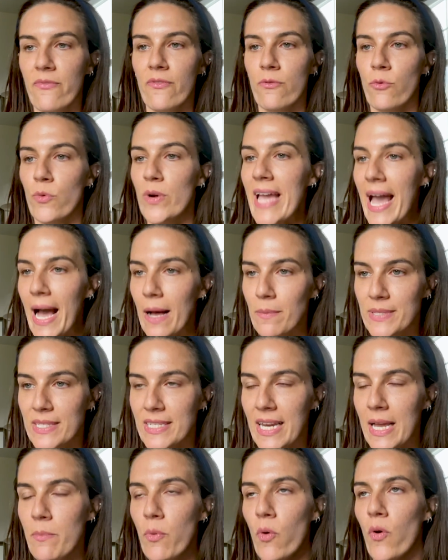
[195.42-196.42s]
rehab
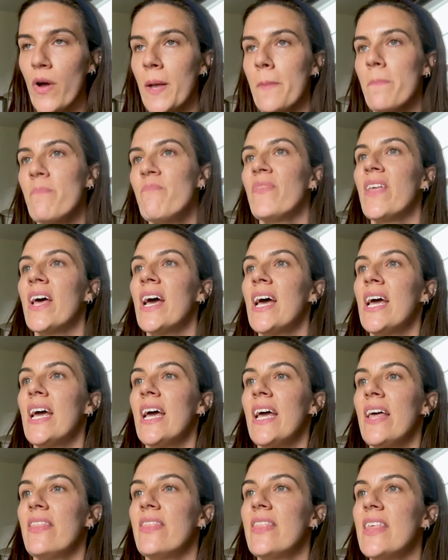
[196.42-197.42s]
standpoint,
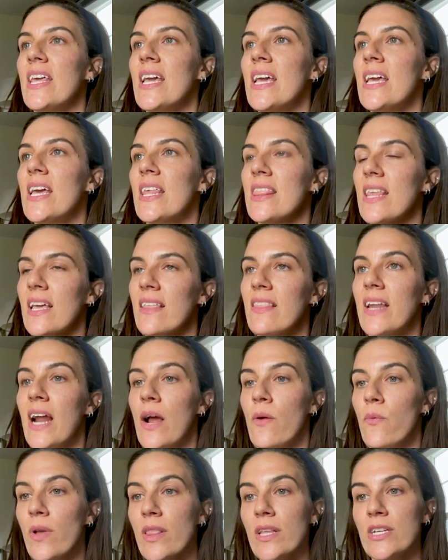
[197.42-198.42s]
the thing that I
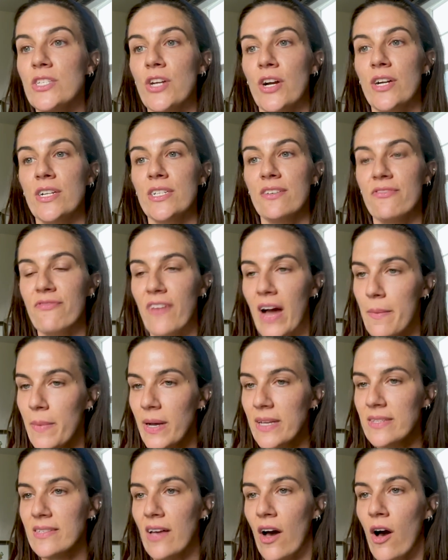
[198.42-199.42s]
really started to find
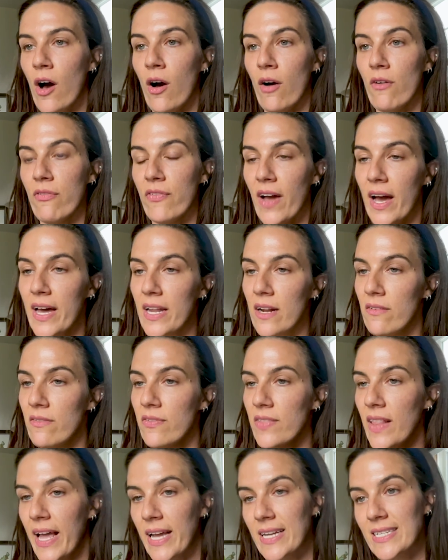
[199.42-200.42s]
myself kind
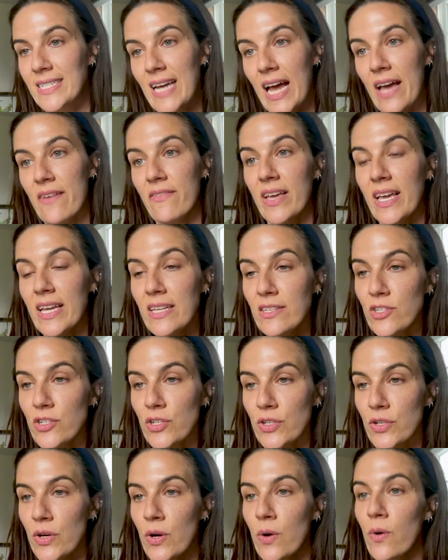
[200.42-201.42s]
of diving
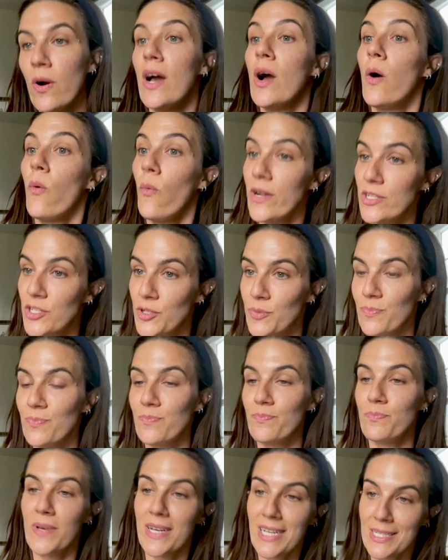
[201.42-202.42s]
into, which
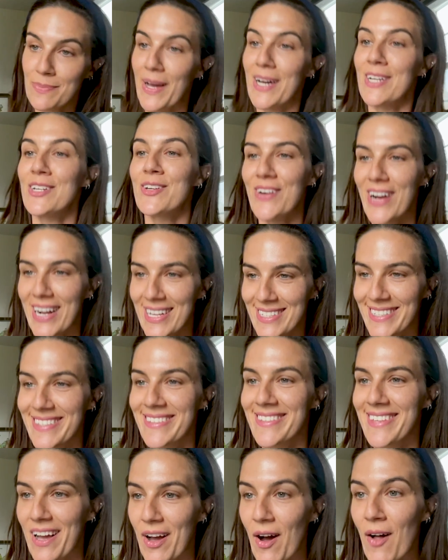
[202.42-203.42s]
because my undergrad's
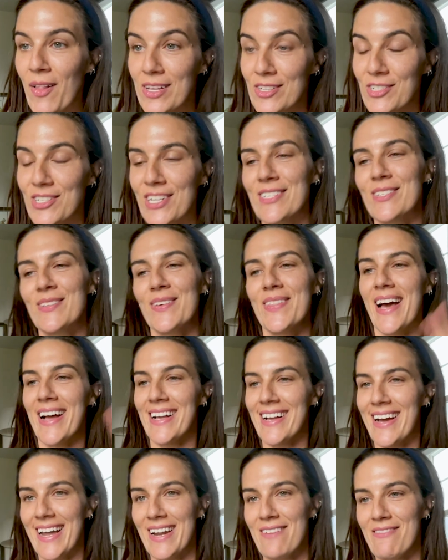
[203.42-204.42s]
in psychology, so
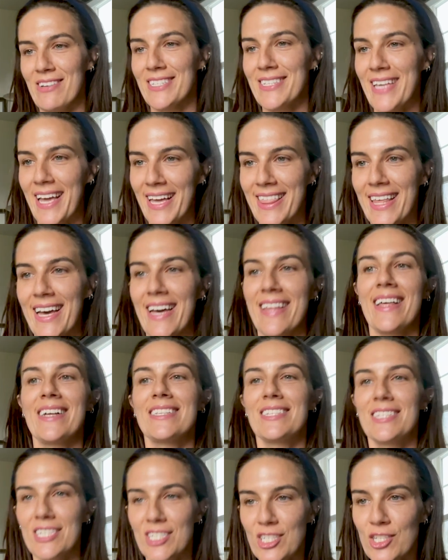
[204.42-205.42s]
that kind of is
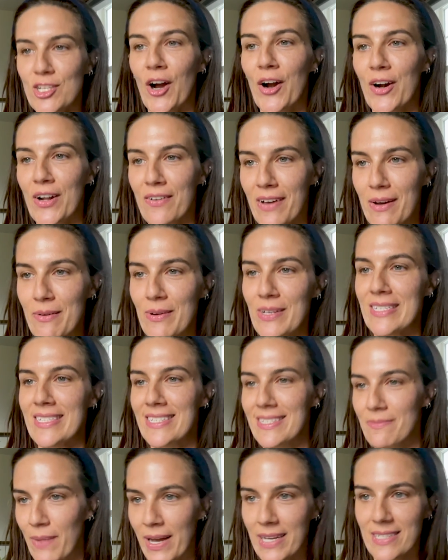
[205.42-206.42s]
that's the start of it,
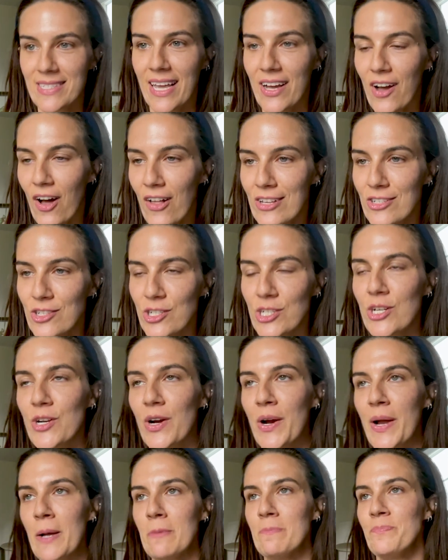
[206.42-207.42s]
was my psychology
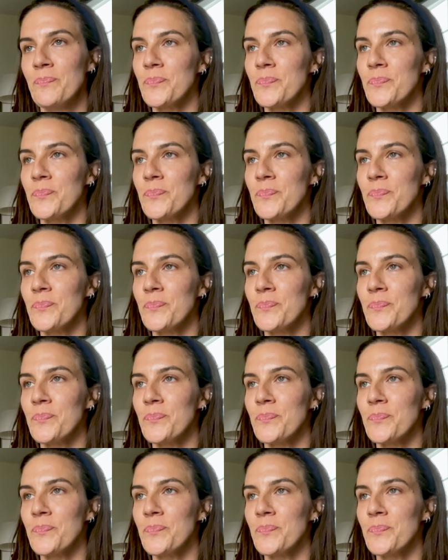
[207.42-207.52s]
degree.